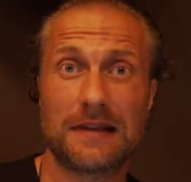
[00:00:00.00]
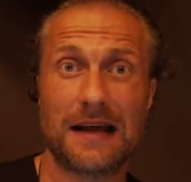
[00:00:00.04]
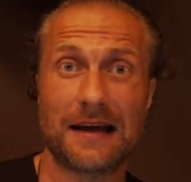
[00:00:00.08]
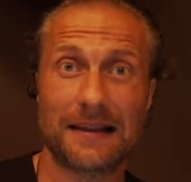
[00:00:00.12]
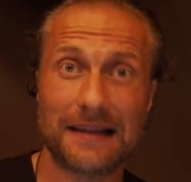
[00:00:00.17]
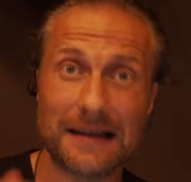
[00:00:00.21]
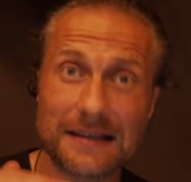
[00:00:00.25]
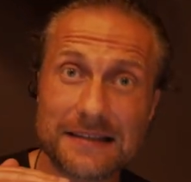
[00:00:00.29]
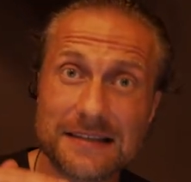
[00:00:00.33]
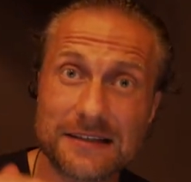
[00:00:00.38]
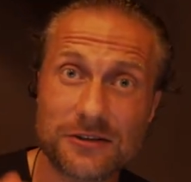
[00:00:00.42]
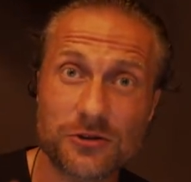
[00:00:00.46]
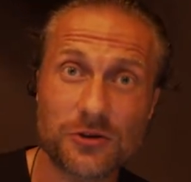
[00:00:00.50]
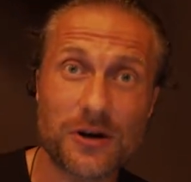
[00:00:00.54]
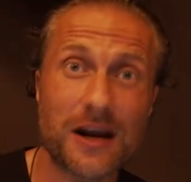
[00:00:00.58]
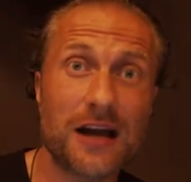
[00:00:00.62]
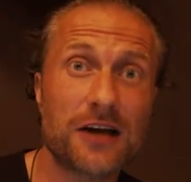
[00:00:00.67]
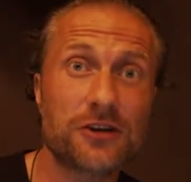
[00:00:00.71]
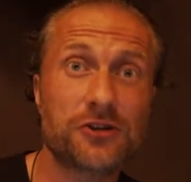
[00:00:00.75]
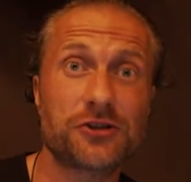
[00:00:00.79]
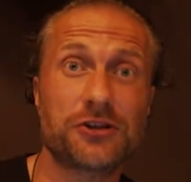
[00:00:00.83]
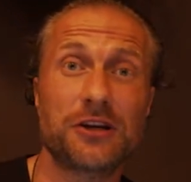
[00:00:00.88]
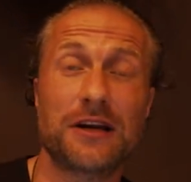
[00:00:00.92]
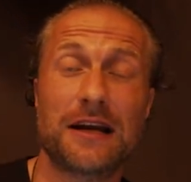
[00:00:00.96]
Now, that
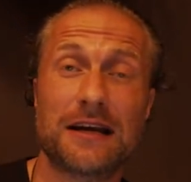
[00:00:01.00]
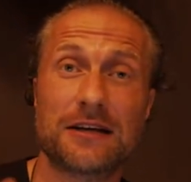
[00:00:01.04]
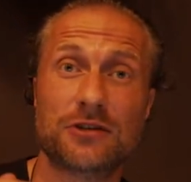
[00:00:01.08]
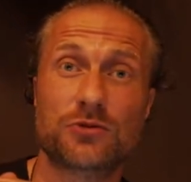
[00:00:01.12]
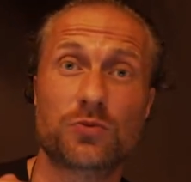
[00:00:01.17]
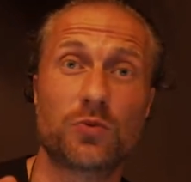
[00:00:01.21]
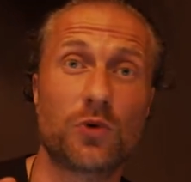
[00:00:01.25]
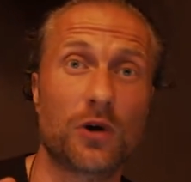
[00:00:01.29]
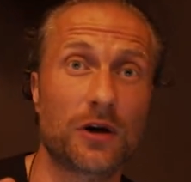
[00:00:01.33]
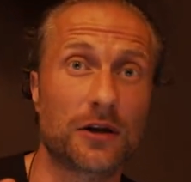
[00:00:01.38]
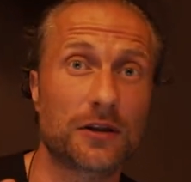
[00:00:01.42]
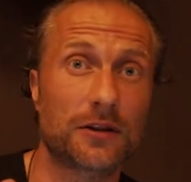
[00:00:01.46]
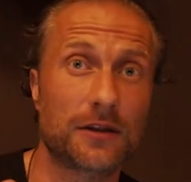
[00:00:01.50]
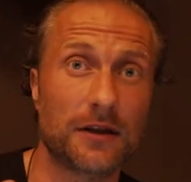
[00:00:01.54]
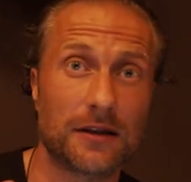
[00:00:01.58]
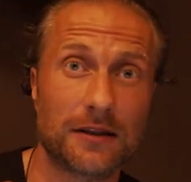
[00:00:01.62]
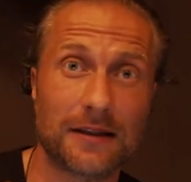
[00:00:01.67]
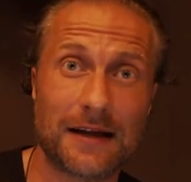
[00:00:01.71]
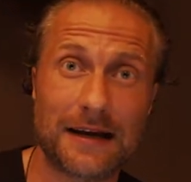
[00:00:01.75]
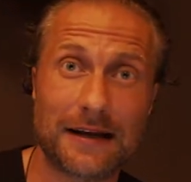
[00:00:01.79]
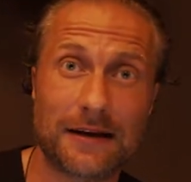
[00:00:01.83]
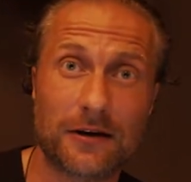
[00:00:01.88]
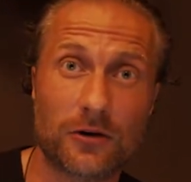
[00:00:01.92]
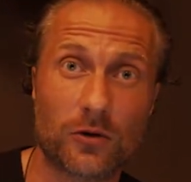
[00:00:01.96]
strategy has worked
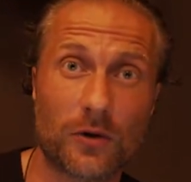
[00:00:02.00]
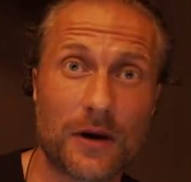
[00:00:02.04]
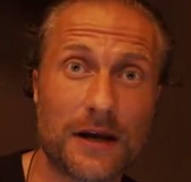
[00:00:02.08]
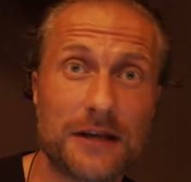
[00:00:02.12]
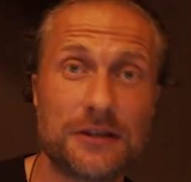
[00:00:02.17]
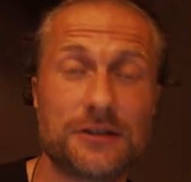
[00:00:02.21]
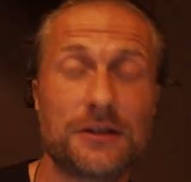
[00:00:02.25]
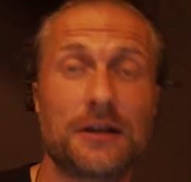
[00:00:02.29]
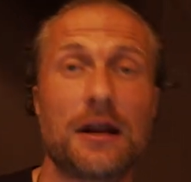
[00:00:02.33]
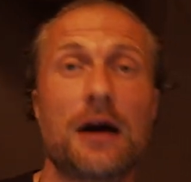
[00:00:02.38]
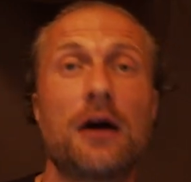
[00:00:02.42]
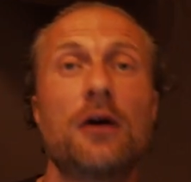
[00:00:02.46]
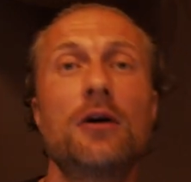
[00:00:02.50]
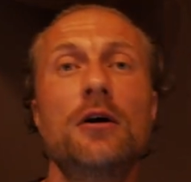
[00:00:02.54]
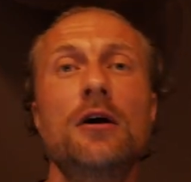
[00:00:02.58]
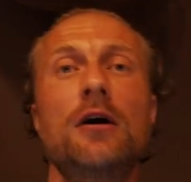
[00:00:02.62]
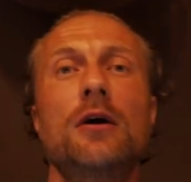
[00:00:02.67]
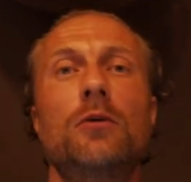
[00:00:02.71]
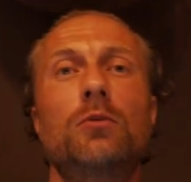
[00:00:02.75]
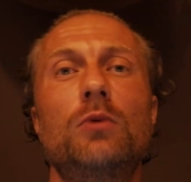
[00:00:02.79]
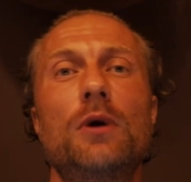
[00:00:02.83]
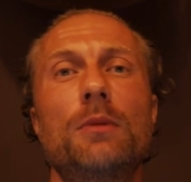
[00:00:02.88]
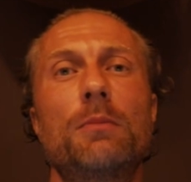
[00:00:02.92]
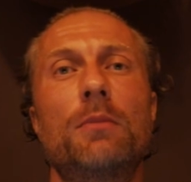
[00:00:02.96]
like crazy. Now,
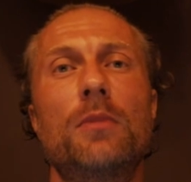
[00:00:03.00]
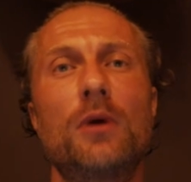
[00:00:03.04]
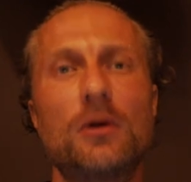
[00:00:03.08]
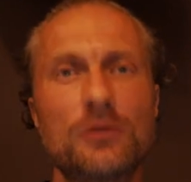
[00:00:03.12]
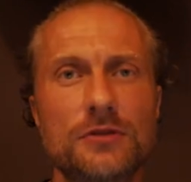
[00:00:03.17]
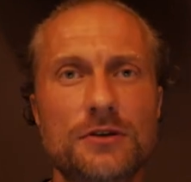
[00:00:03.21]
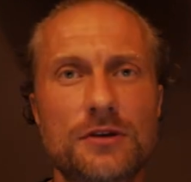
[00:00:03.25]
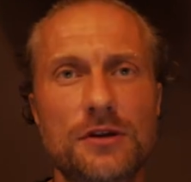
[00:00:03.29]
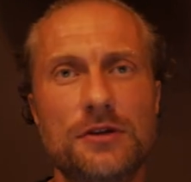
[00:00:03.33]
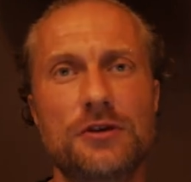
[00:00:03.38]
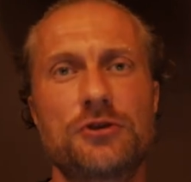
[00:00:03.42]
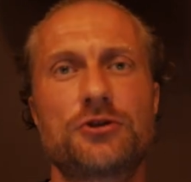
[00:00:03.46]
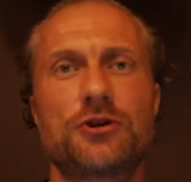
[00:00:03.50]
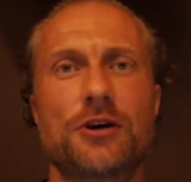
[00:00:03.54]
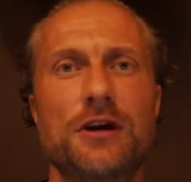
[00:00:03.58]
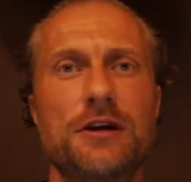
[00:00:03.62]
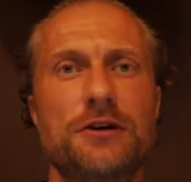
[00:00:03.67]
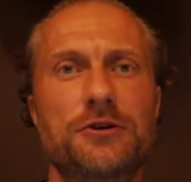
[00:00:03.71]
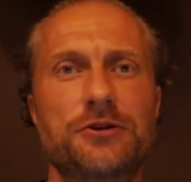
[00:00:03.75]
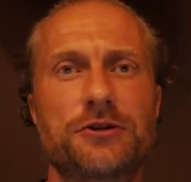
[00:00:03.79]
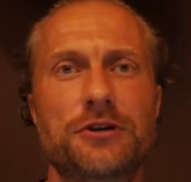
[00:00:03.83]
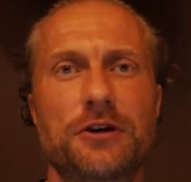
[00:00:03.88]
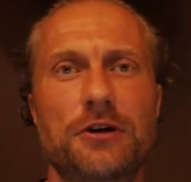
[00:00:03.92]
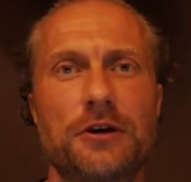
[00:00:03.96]
what most of the
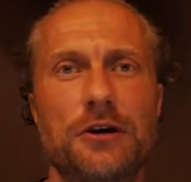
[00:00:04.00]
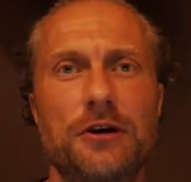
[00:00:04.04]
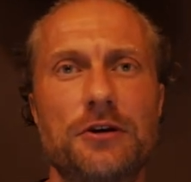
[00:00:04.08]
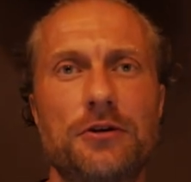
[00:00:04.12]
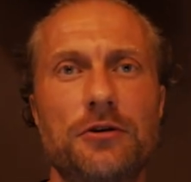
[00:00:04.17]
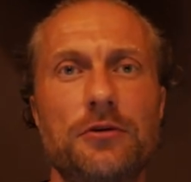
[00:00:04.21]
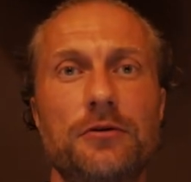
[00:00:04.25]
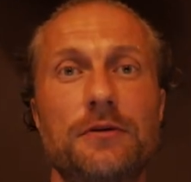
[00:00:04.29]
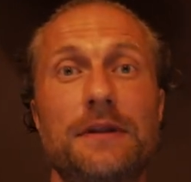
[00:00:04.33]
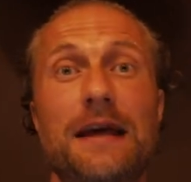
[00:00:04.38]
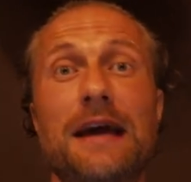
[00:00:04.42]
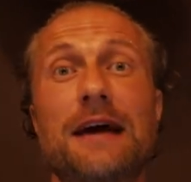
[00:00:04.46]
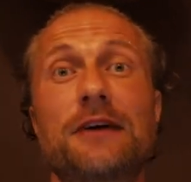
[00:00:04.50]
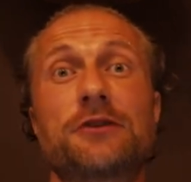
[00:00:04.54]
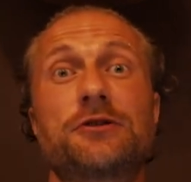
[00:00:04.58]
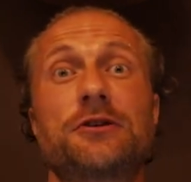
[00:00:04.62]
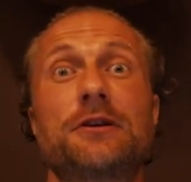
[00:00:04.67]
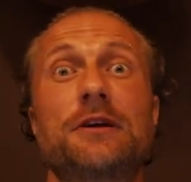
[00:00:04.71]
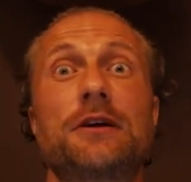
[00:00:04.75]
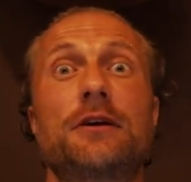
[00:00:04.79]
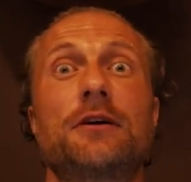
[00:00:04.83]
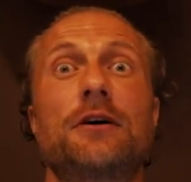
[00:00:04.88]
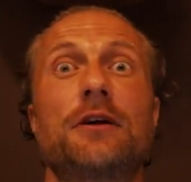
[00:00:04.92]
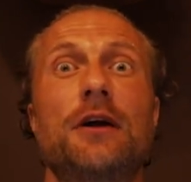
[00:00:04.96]
traders are going to do, they're
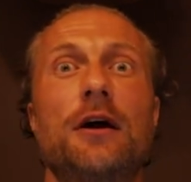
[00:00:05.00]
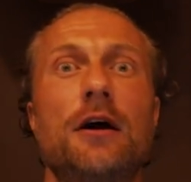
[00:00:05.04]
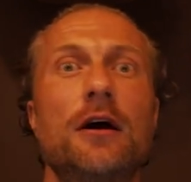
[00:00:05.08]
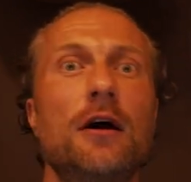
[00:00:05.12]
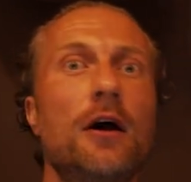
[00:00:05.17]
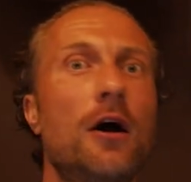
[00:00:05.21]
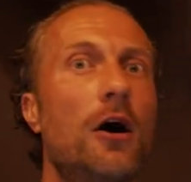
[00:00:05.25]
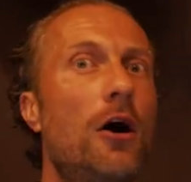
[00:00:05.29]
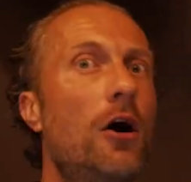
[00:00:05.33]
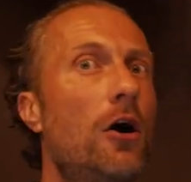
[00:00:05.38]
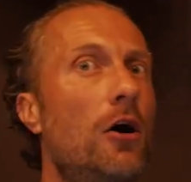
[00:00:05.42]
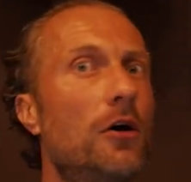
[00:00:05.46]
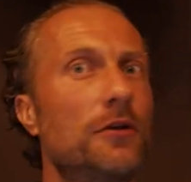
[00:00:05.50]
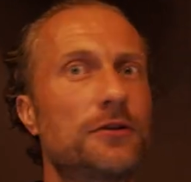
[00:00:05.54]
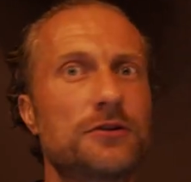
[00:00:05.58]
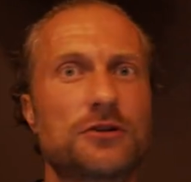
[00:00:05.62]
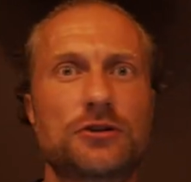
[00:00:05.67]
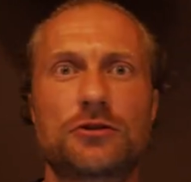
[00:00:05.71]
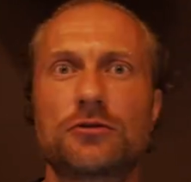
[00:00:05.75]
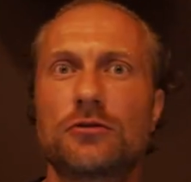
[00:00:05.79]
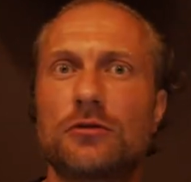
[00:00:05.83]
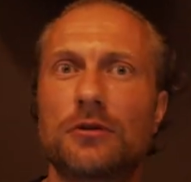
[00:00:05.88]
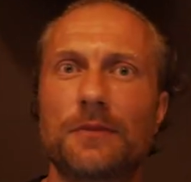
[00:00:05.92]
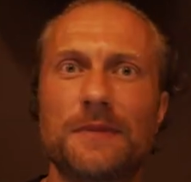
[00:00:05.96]
actually going to, oh, the
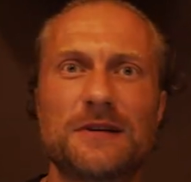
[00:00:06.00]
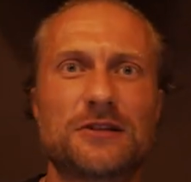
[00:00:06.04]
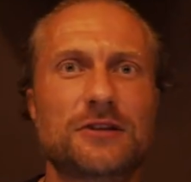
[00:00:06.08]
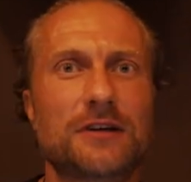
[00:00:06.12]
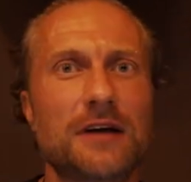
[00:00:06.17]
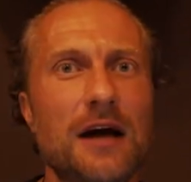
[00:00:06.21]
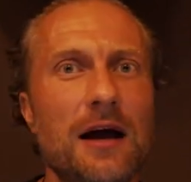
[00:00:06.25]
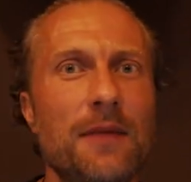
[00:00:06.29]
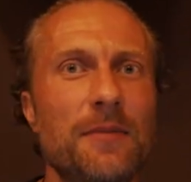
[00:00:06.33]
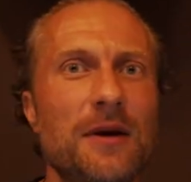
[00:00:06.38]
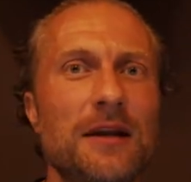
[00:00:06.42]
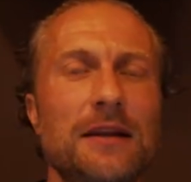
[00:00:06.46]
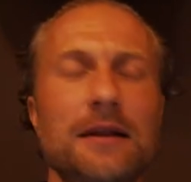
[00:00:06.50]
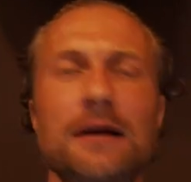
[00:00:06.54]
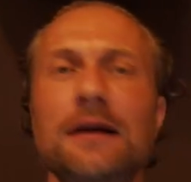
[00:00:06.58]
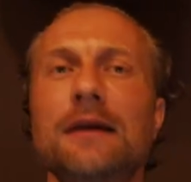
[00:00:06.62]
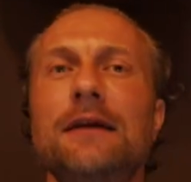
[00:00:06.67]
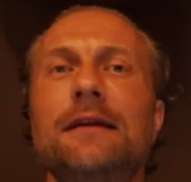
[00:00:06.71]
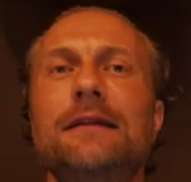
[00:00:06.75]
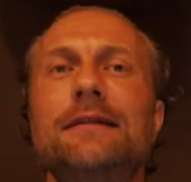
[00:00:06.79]
storm is coming.